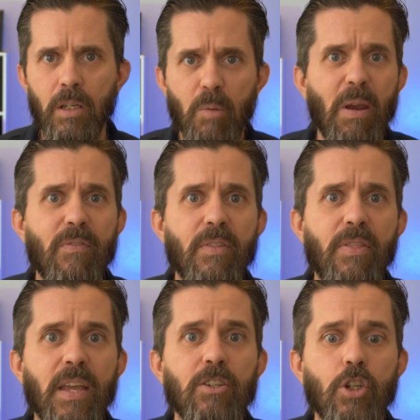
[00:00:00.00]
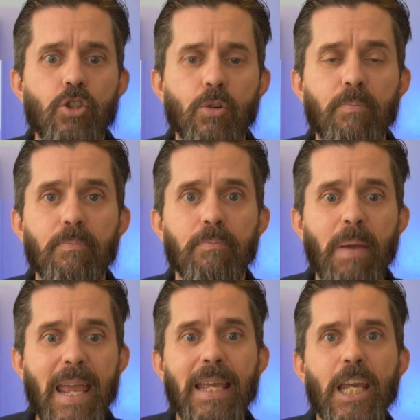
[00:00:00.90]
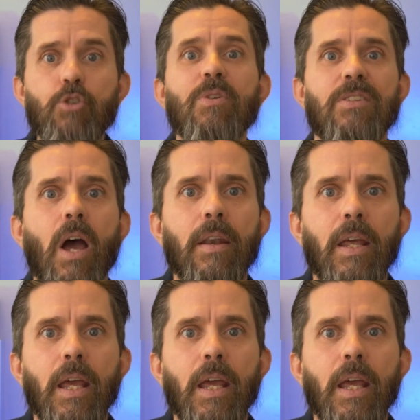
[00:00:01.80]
to pay for the things that you're paying interest on.